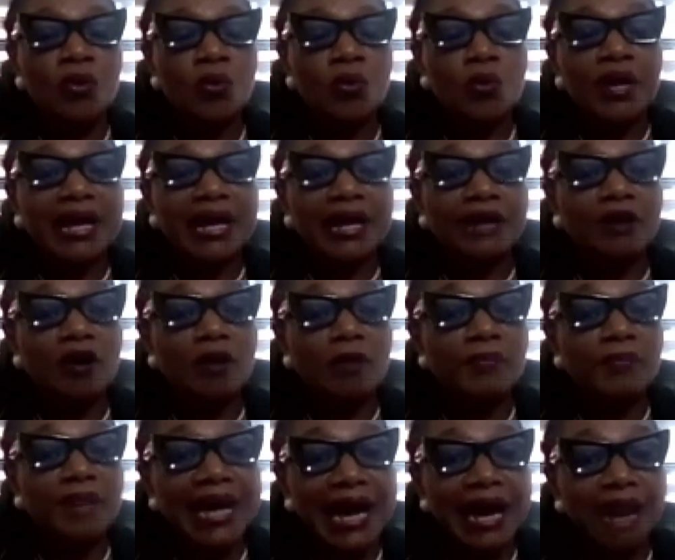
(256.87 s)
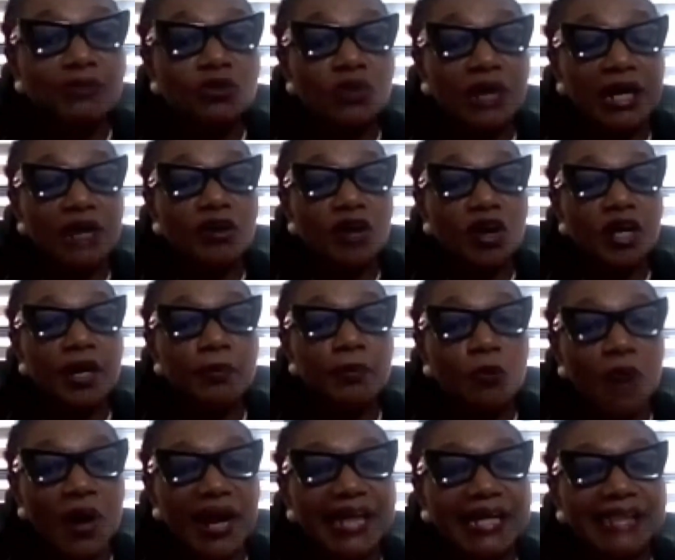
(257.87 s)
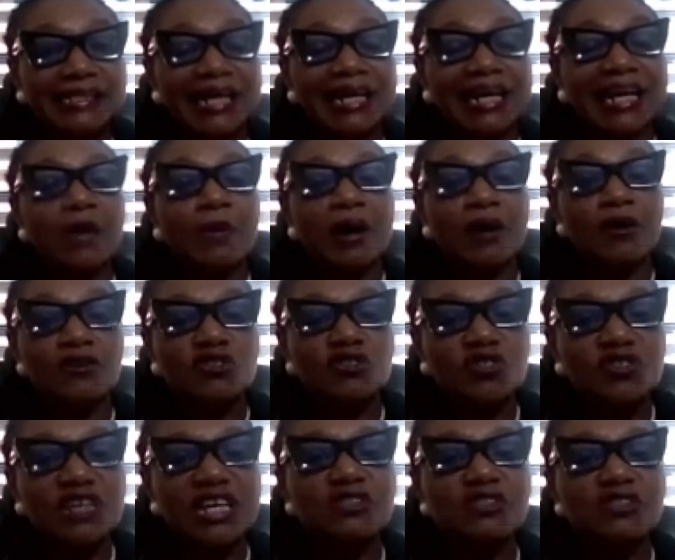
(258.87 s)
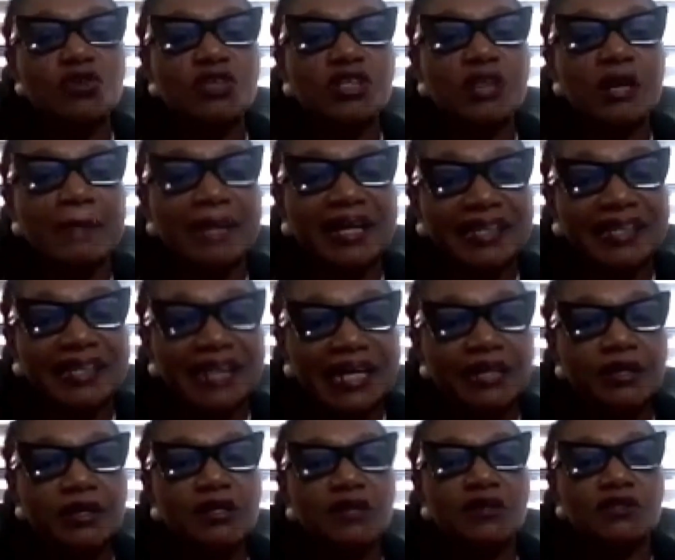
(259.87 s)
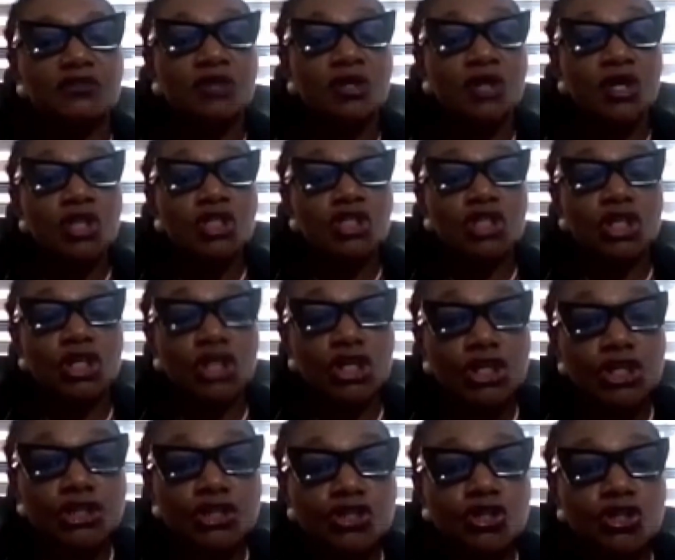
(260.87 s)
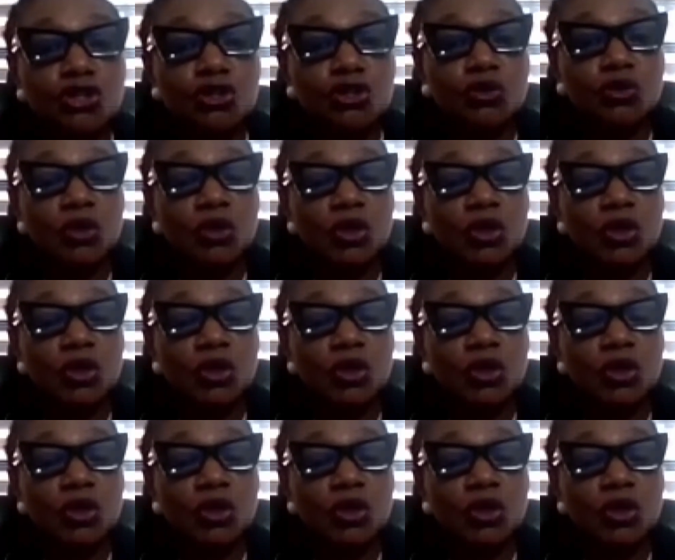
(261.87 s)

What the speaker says: we cannot be gagged, we cannot keep quiet, and our constituent also mandated us to issue